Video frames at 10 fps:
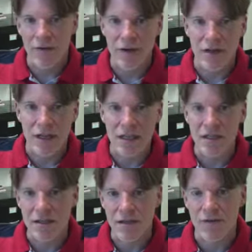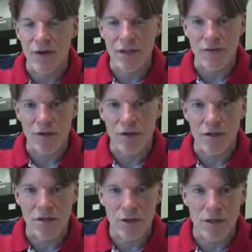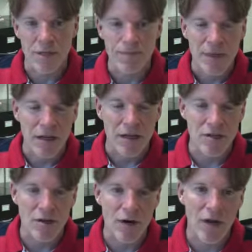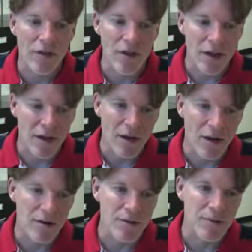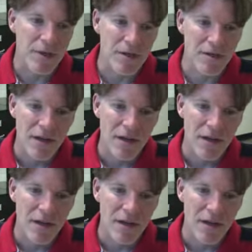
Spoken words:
in a thesis, and vice versa. So it's not the ultimate